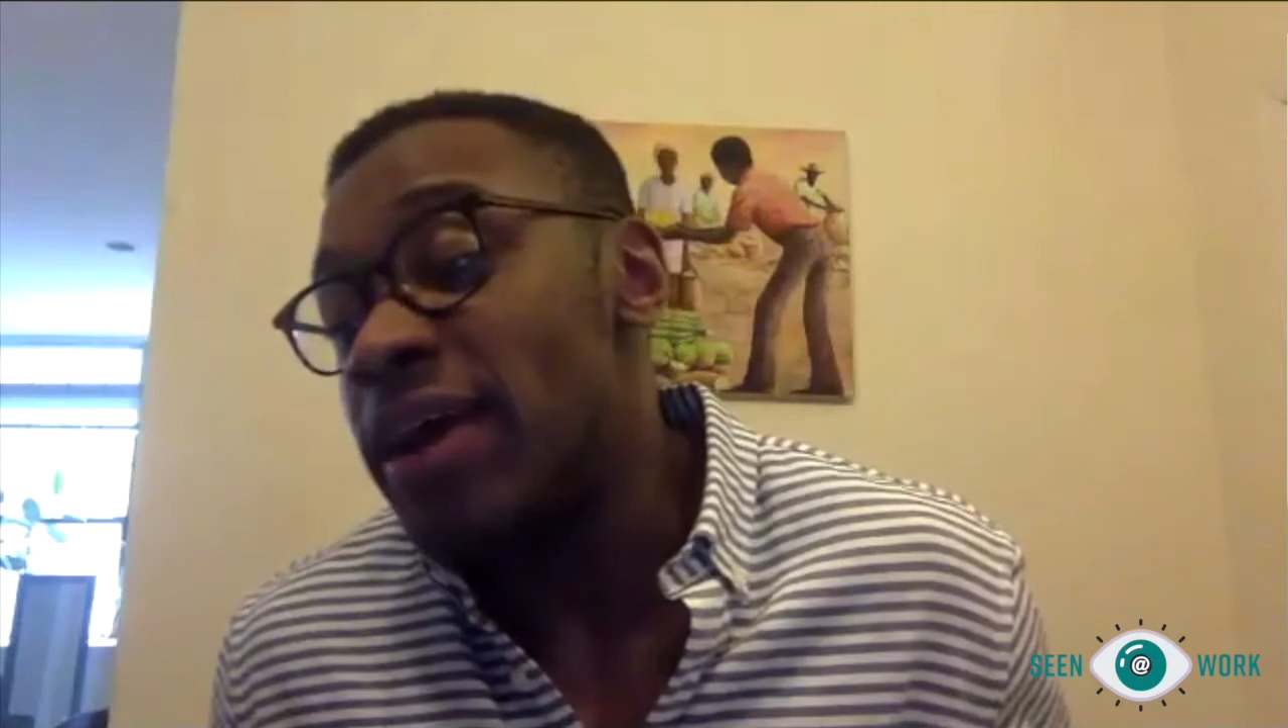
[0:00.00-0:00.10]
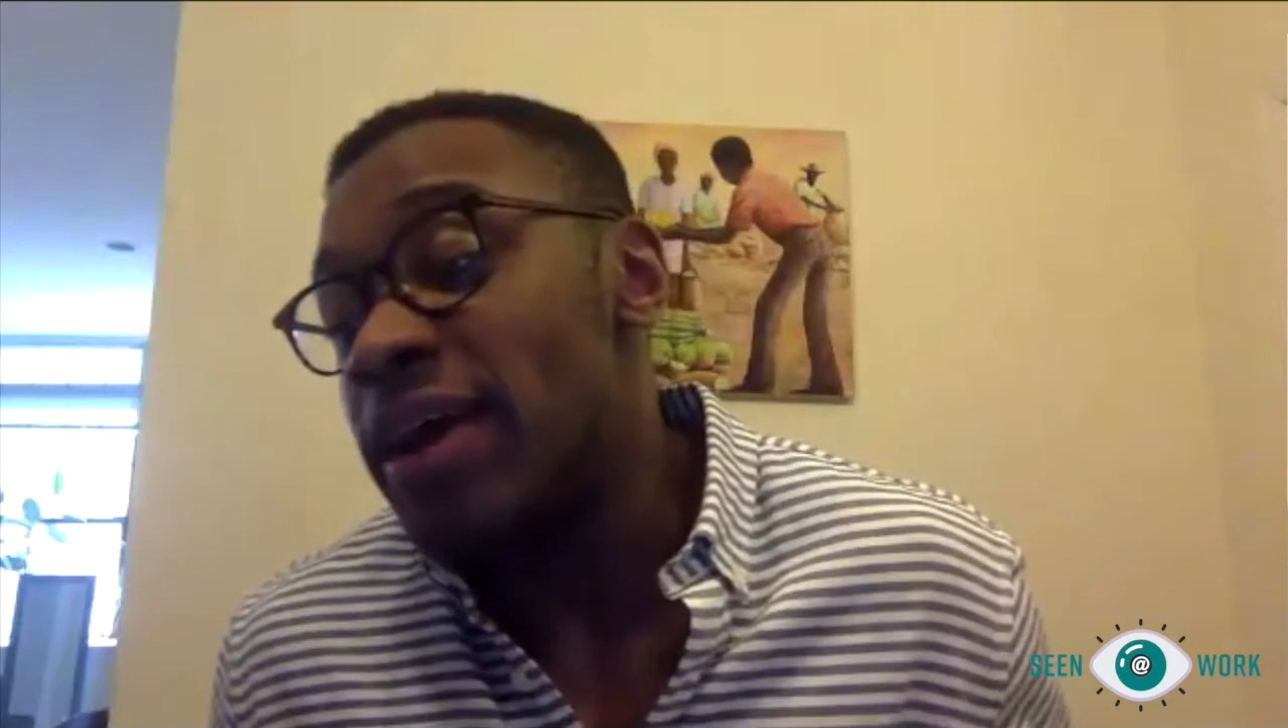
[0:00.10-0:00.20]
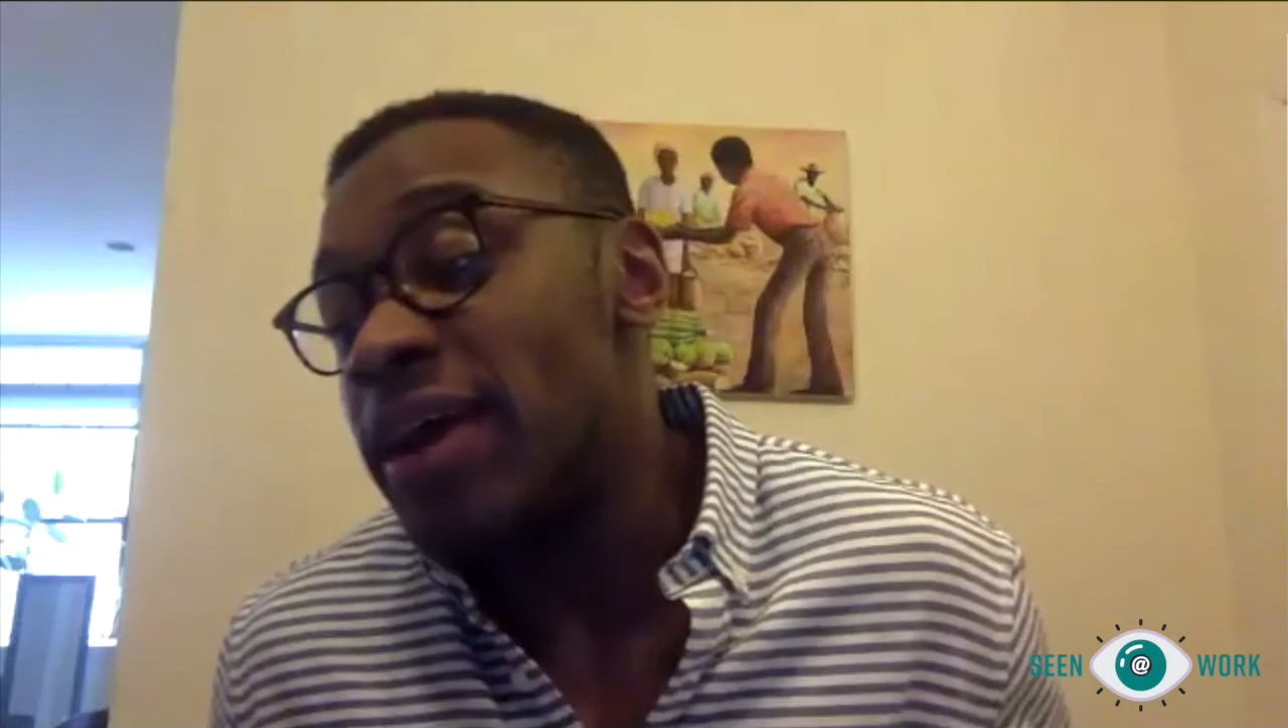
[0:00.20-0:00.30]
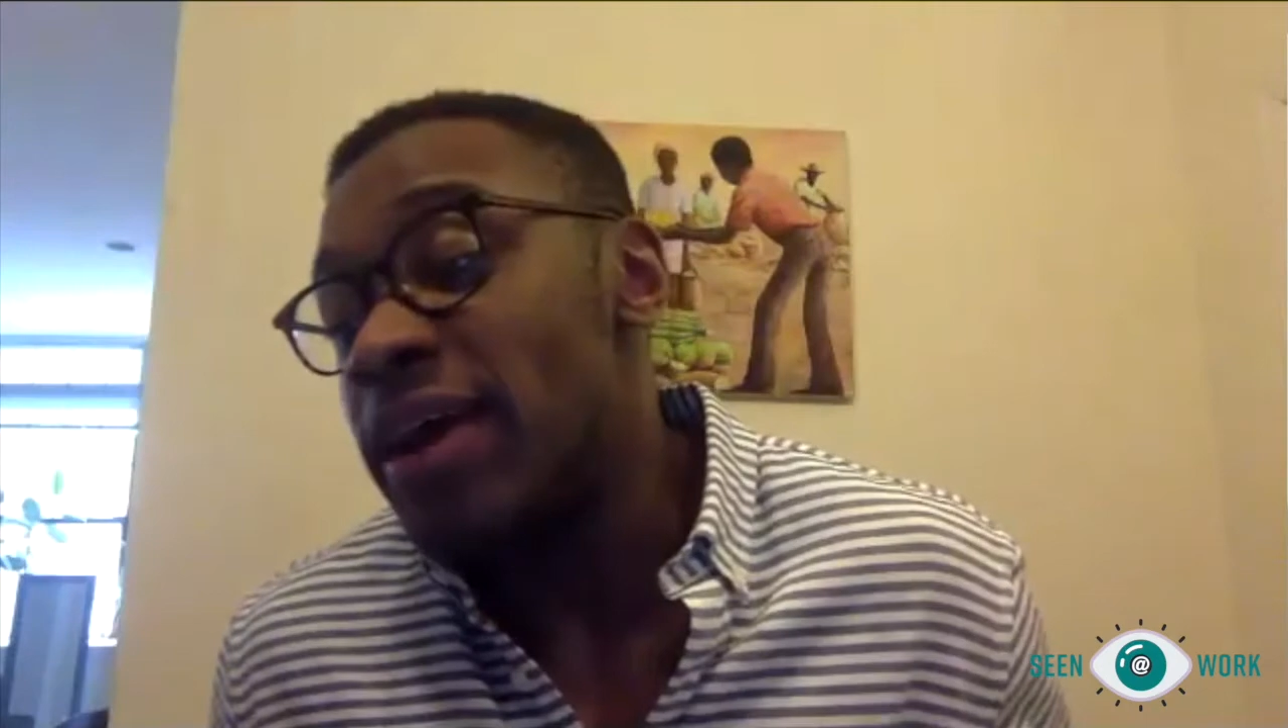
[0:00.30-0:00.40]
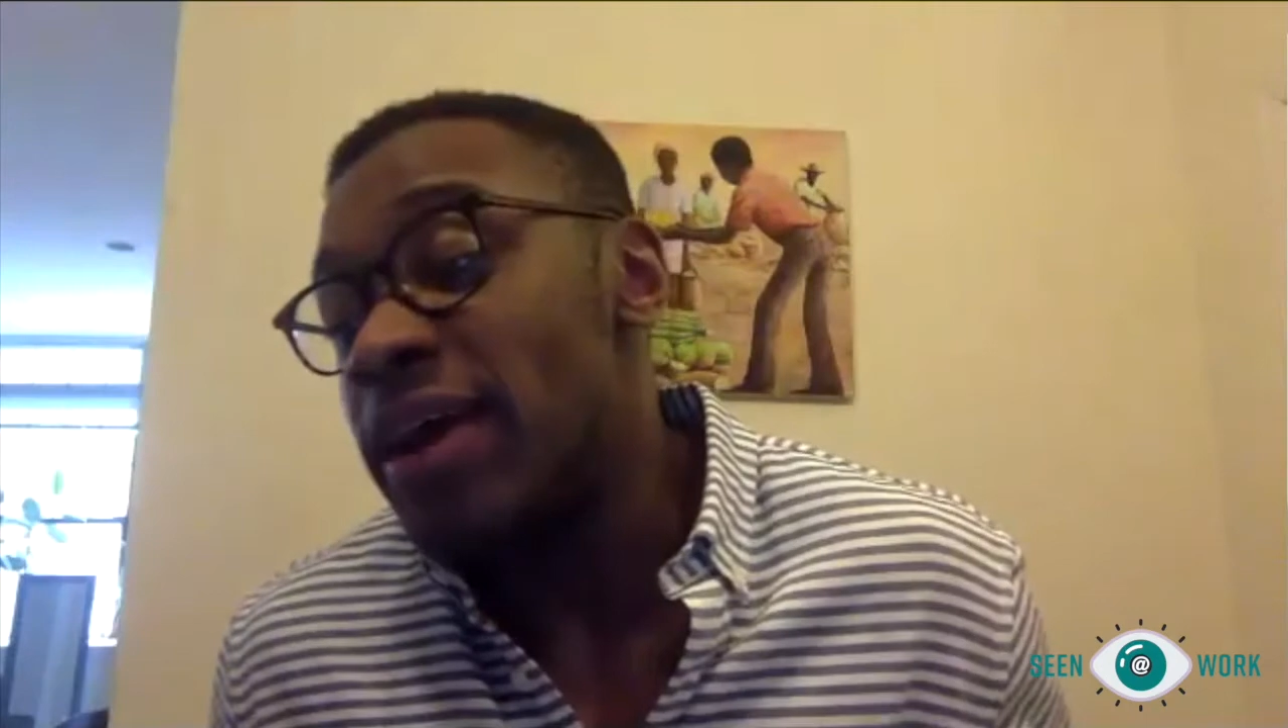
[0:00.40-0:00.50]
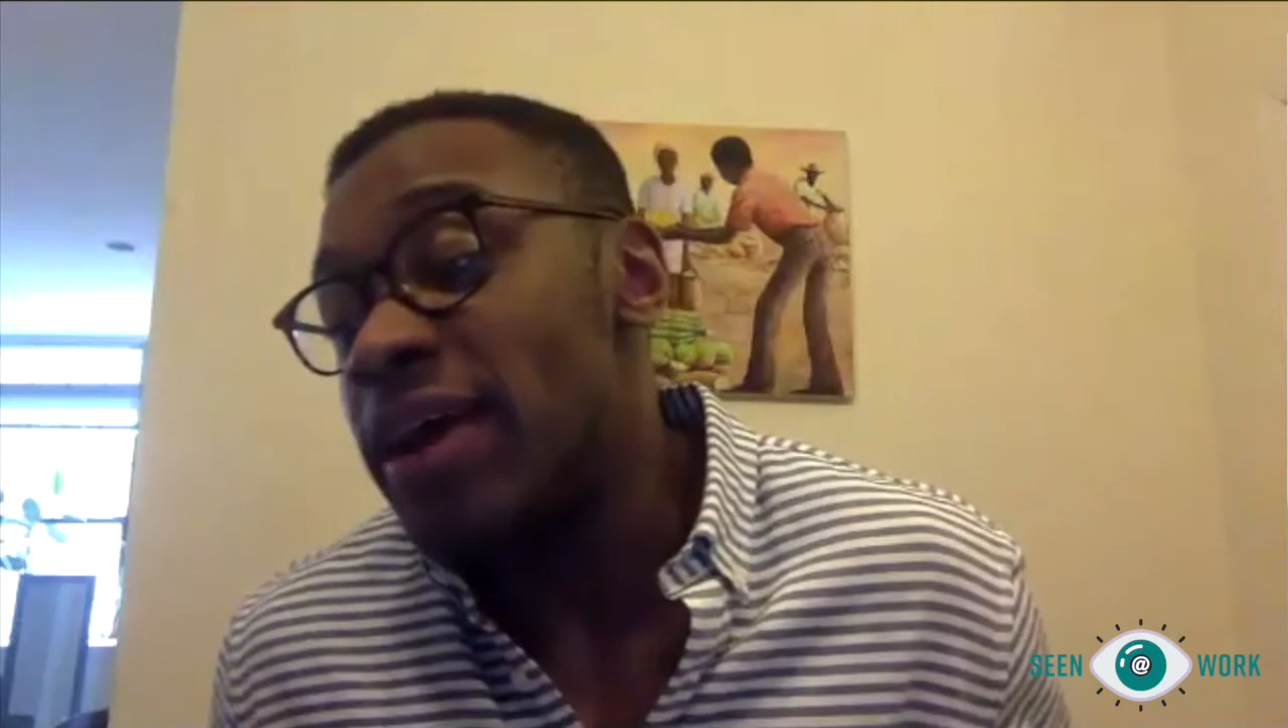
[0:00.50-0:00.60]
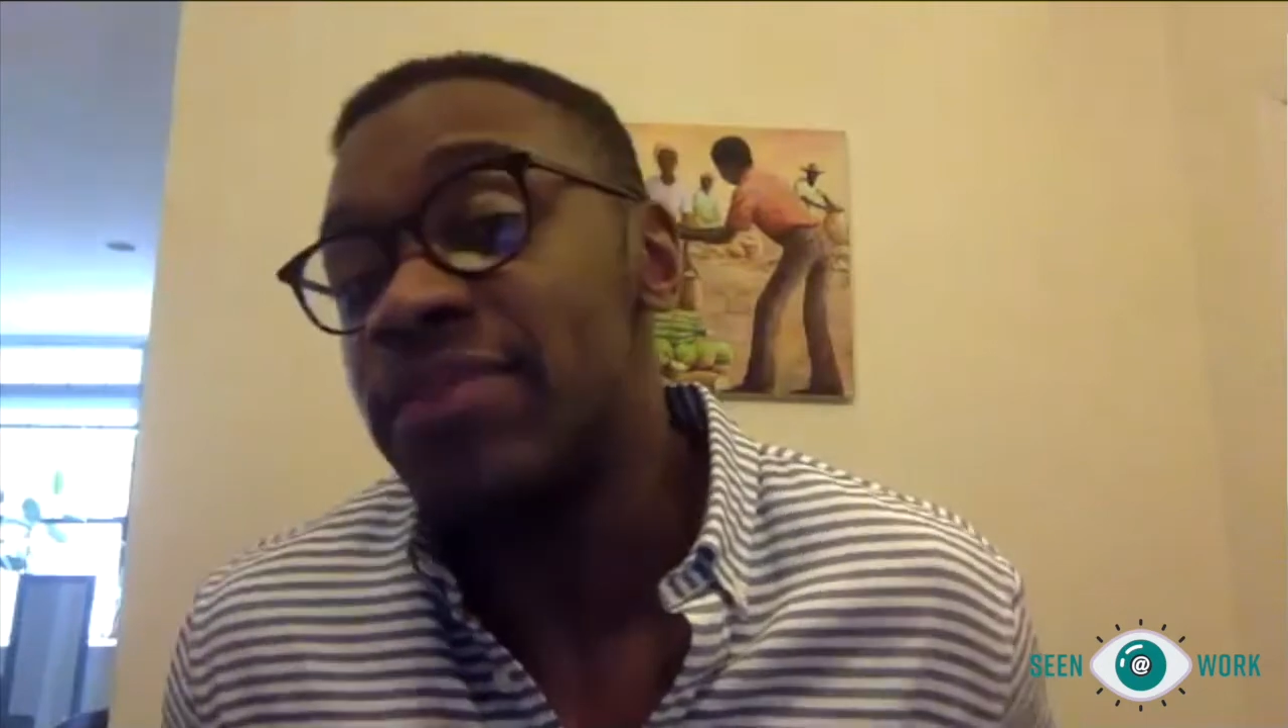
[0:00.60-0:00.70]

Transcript: And I think it's